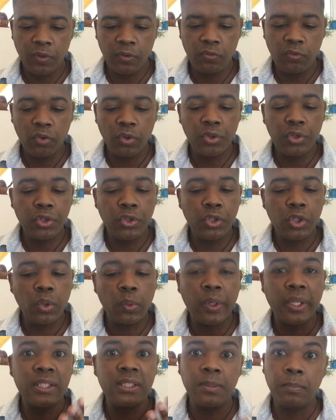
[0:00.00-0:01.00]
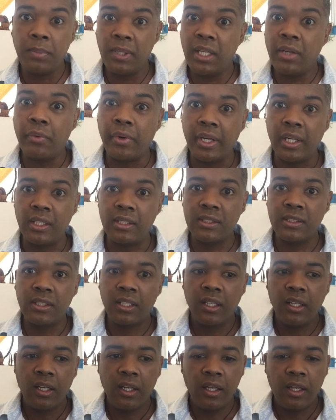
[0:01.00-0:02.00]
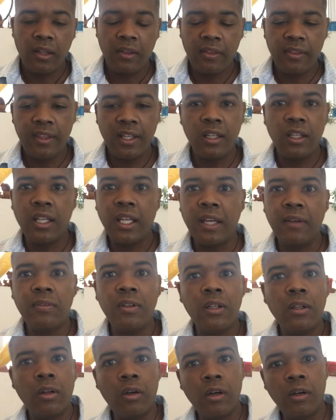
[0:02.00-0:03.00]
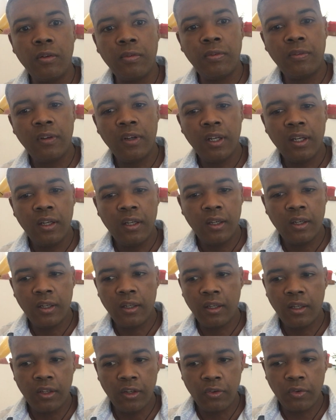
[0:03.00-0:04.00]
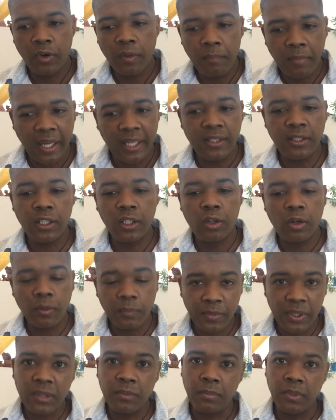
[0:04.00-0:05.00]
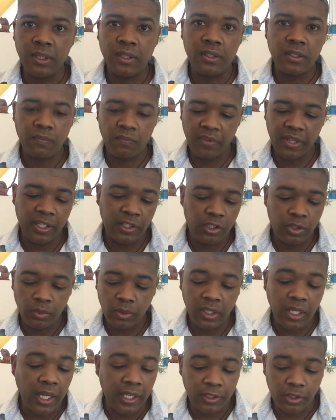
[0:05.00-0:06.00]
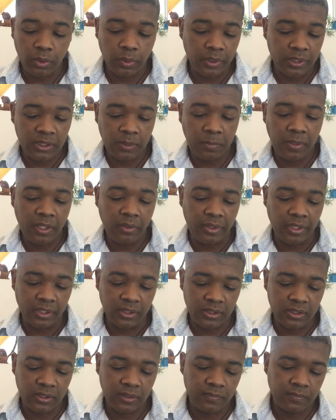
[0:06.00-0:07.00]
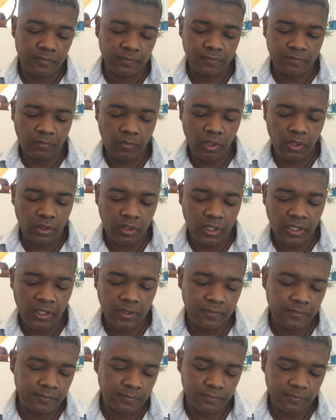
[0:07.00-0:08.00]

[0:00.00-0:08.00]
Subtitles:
for you to experience the level of romantic commitment that you would like to experience? Not yet.